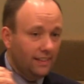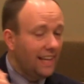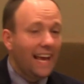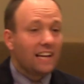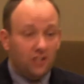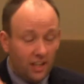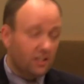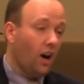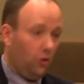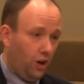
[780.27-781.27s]
Now, yes, she's
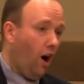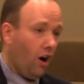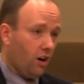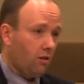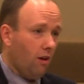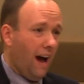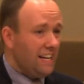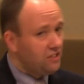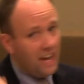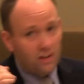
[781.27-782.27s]
called to honor
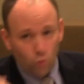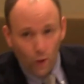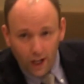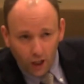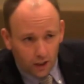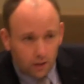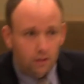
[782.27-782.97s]
Christ as well,